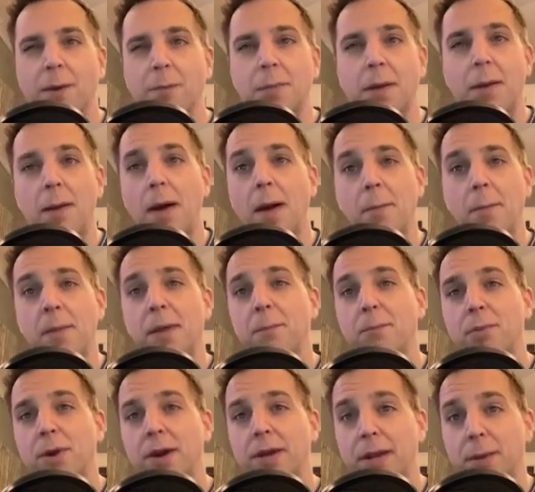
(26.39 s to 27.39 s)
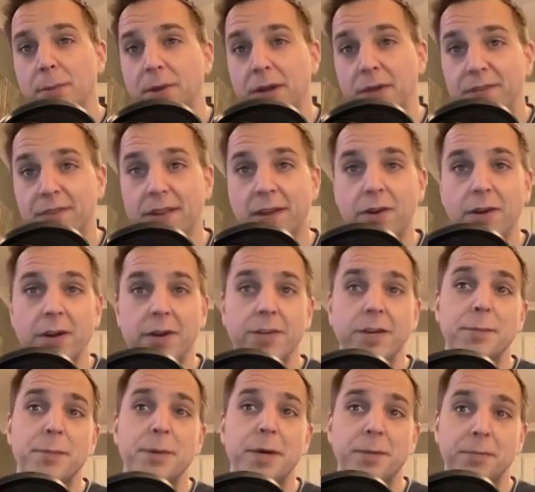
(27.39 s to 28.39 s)
I'm probably not pronouncing that
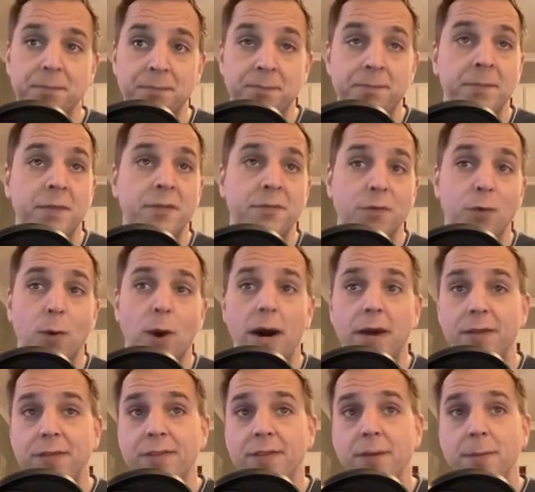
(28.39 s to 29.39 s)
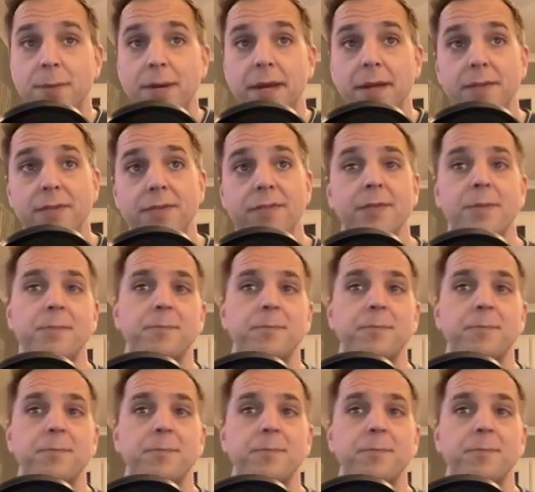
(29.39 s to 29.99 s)
correctly, but Fouad is in the pits.